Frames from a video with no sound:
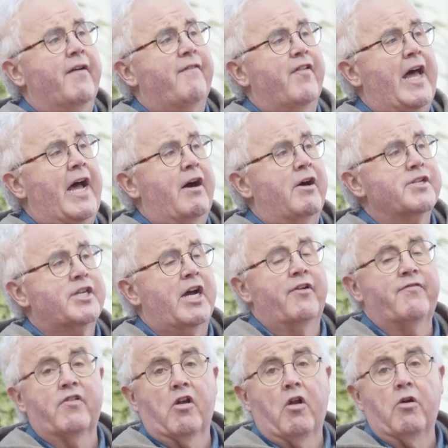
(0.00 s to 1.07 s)
Flowers
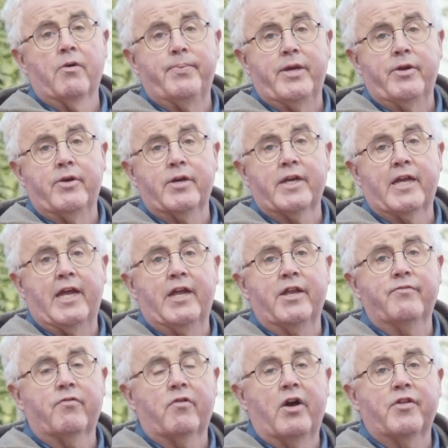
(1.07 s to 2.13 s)
over a long period
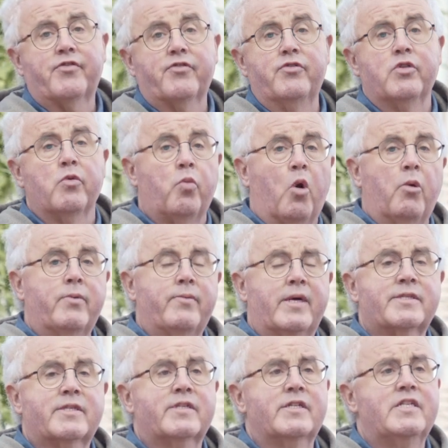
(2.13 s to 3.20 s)
again, right through the warmer
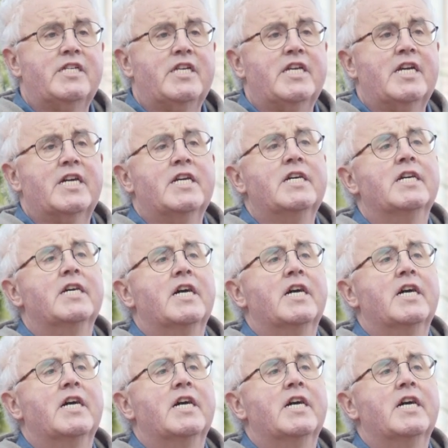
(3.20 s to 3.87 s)
months of the year,